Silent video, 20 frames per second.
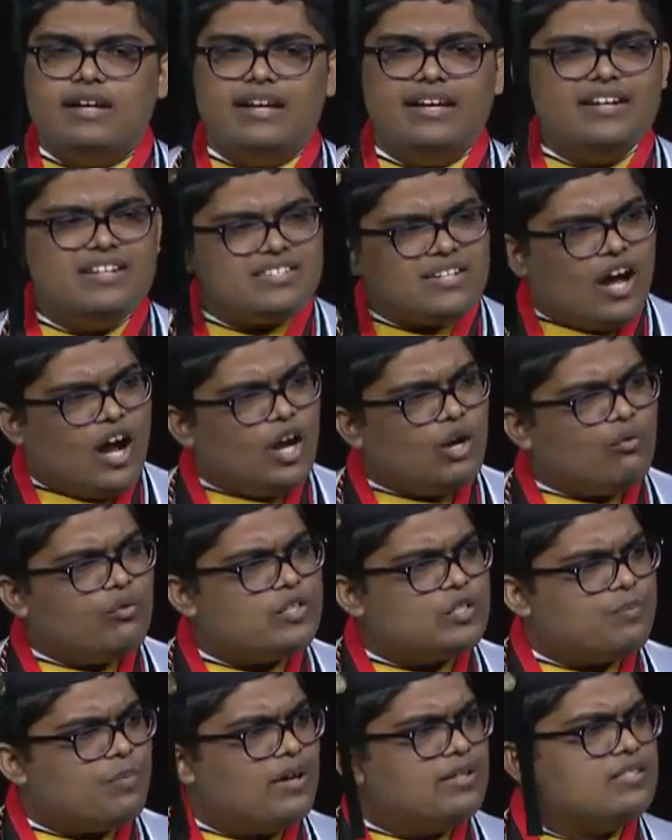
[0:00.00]
It is our
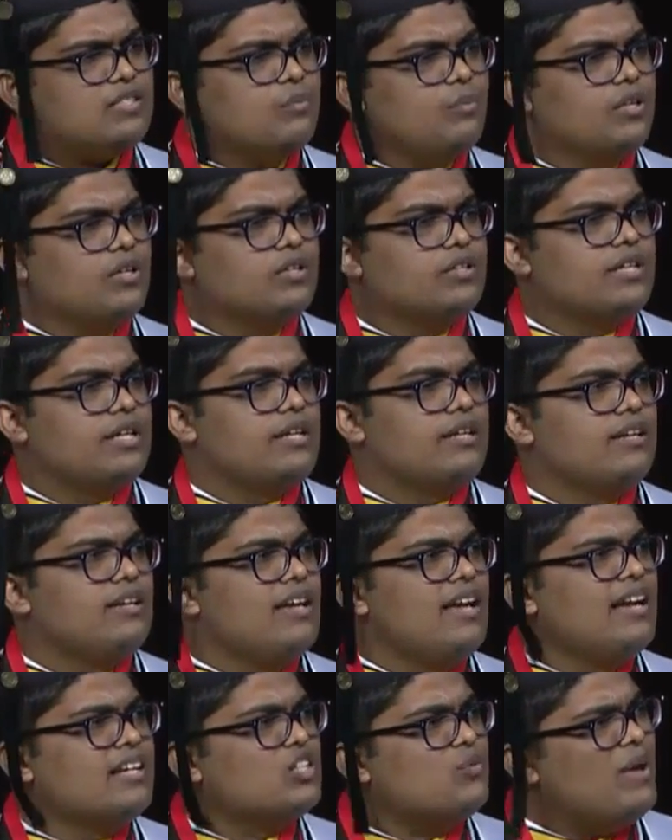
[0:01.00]
responsibility
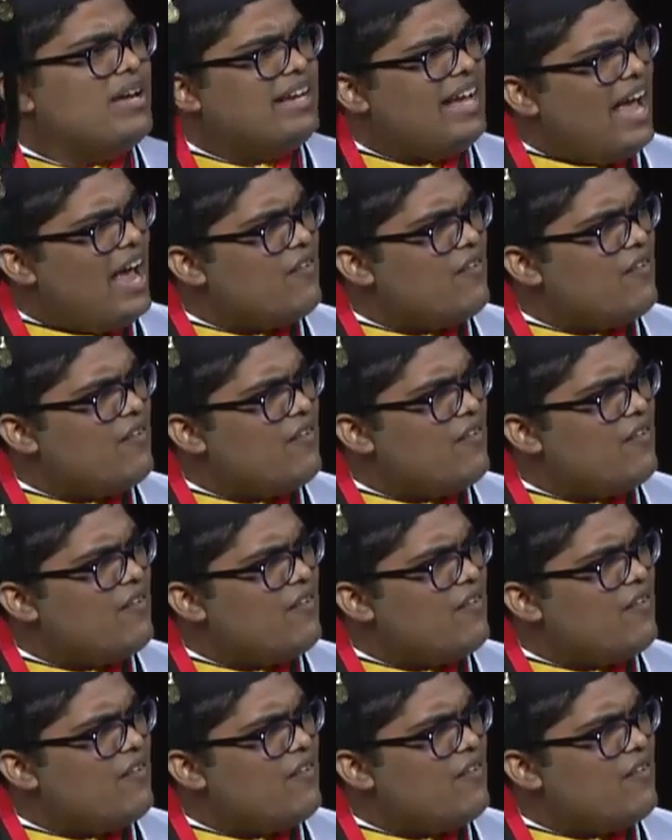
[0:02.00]
to make